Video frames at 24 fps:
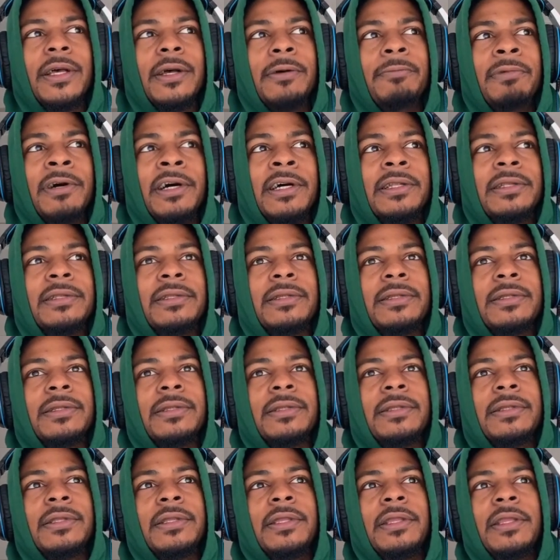But
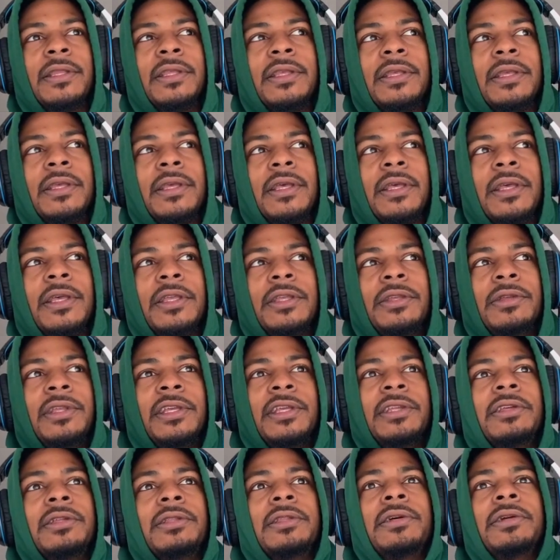you
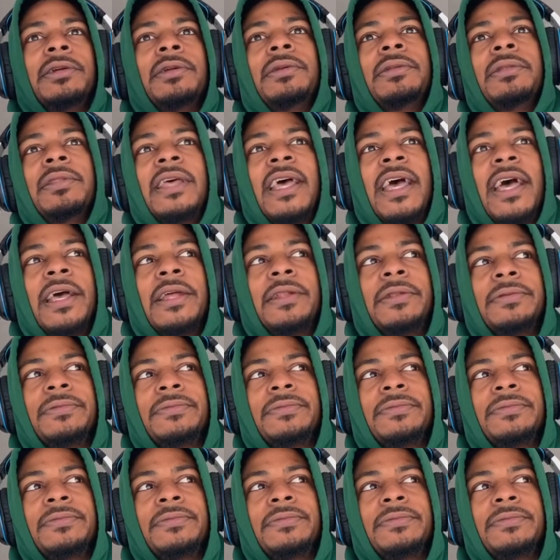need to learn that.